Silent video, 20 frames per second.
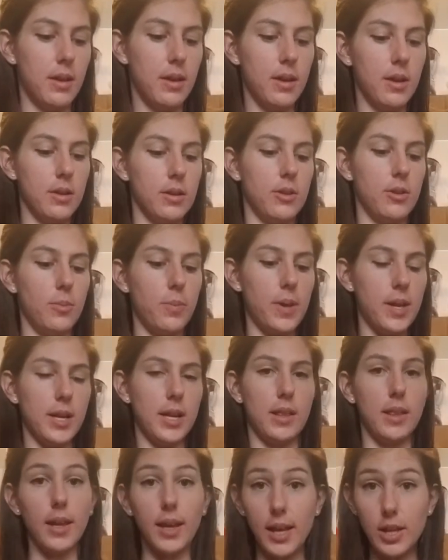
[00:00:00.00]
you being in
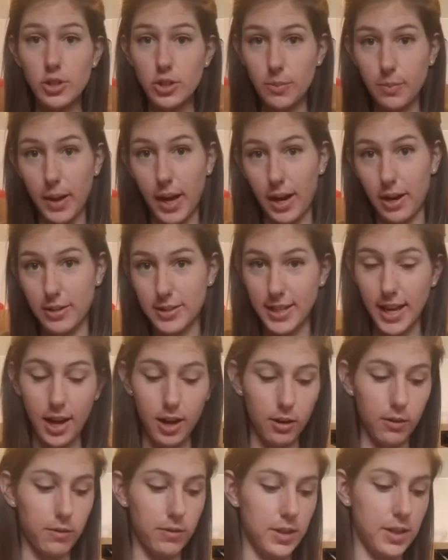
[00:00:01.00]
the kitchen by
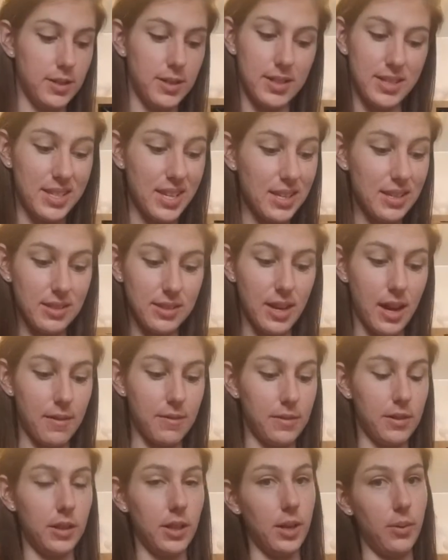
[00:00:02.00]
yourself, this is
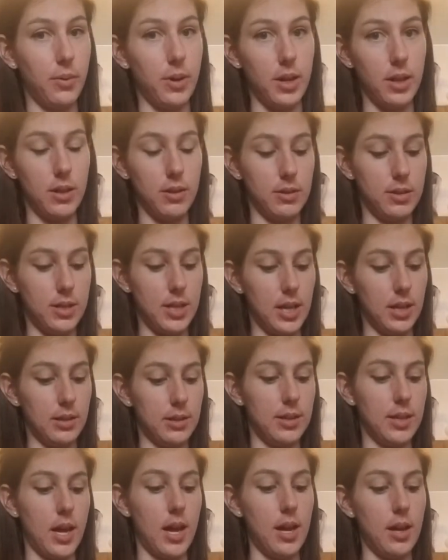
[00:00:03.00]
definitely one of those things
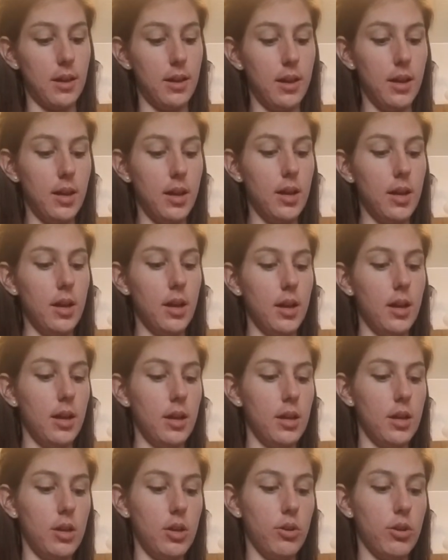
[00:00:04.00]
that
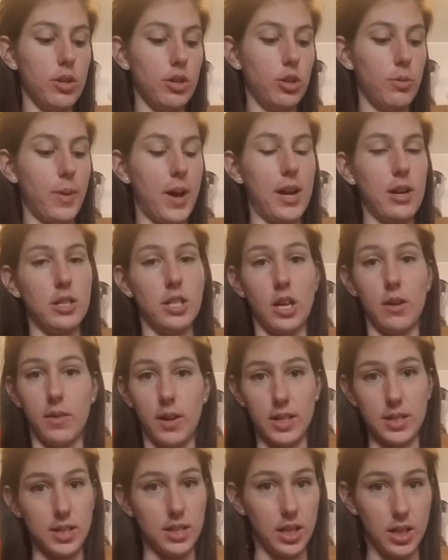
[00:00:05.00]
you can do by yourself
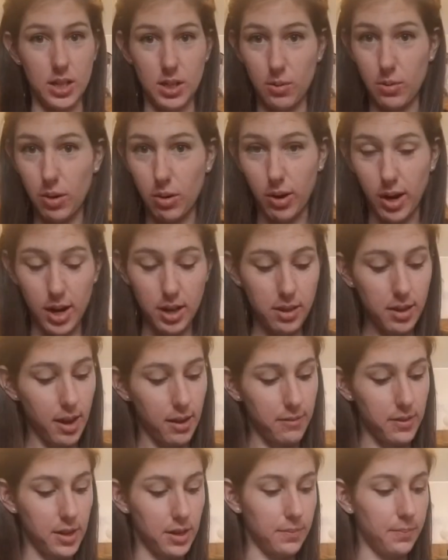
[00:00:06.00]
because it doesn't require the
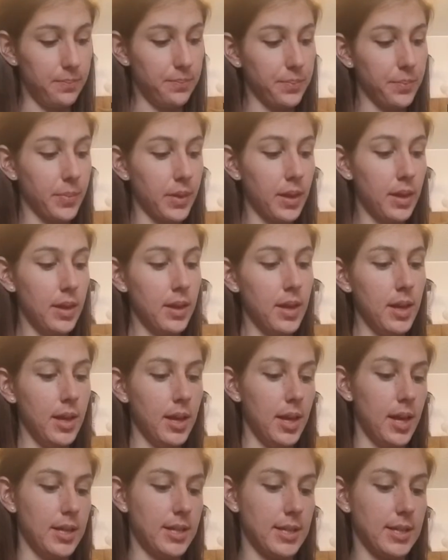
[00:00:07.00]
oven,
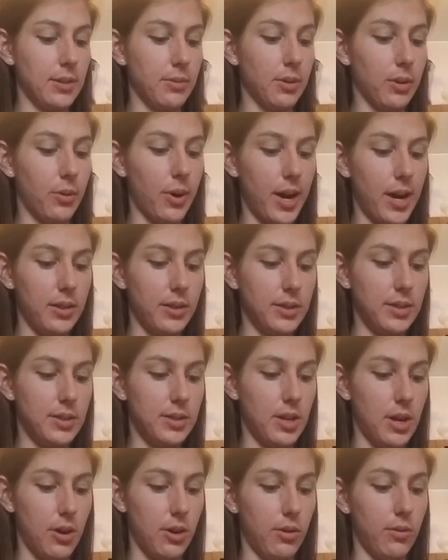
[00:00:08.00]
it doesn't require the
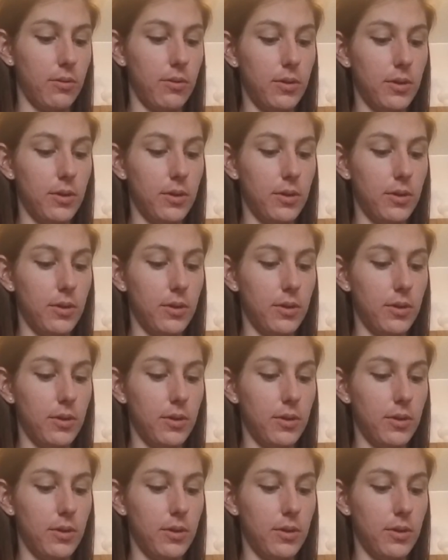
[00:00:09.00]
stove,